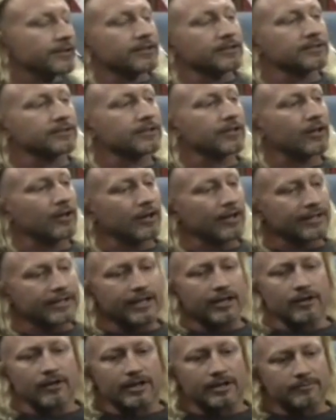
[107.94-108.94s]
So, you
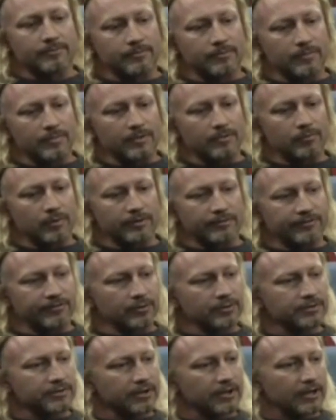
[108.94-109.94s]
know, and when we
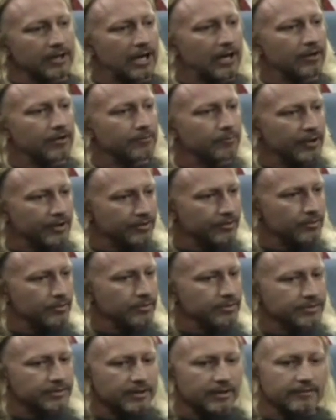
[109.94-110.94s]
first started out, we were
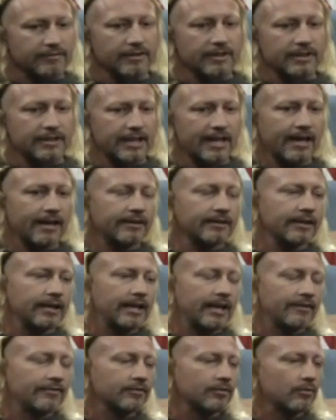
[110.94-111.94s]
doing stuff like that, and then
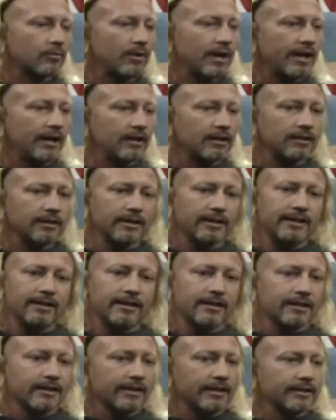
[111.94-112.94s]
after a while,
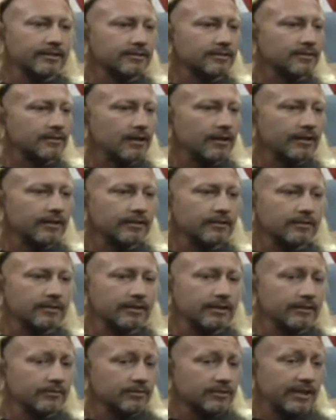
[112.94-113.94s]
it
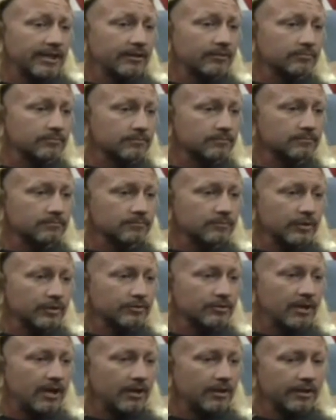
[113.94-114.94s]
was like we were
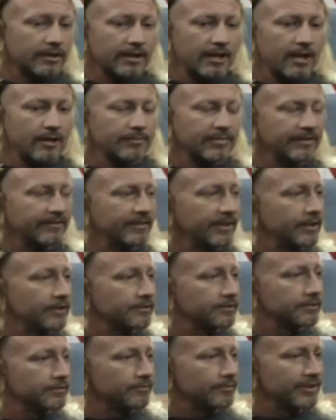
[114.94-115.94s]
trying to copy
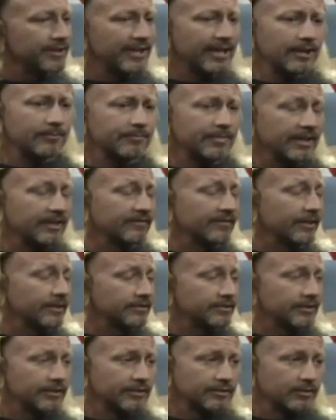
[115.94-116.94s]
Vince. We can't beat
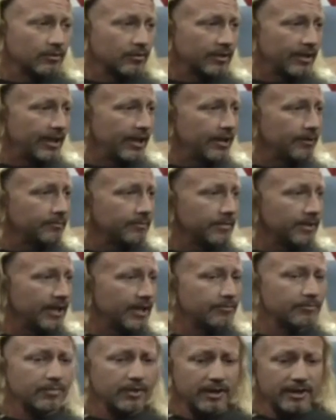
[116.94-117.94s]
Vince at his own game.
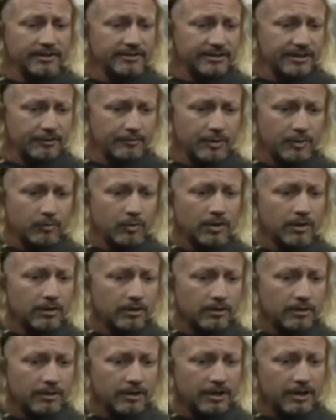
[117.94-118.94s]
And plus, here we
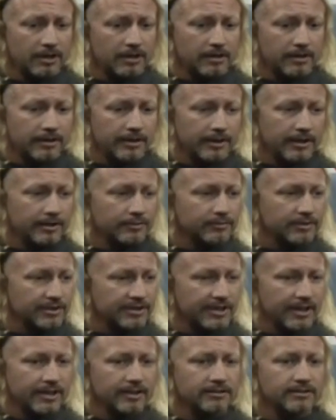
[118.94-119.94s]
were, it was a
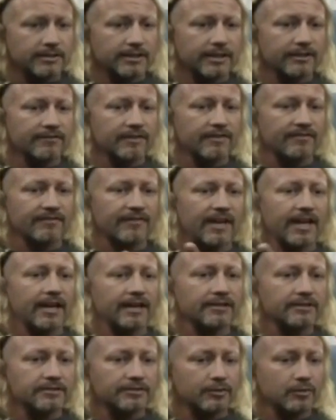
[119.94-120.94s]
chance to give the
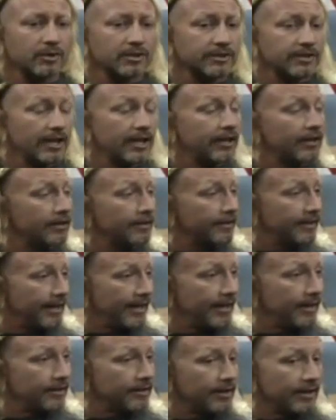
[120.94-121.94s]
fans who are tired of
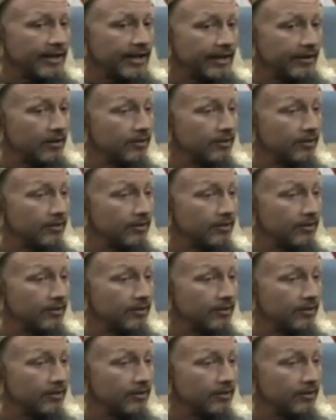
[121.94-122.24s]
that an